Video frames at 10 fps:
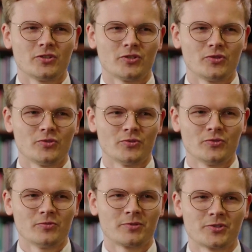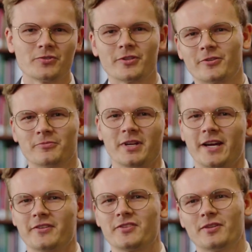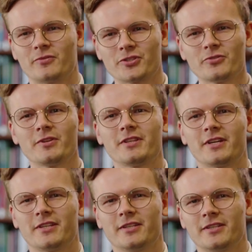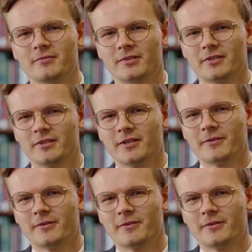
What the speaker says: to pursue their own paths. And we're doing that in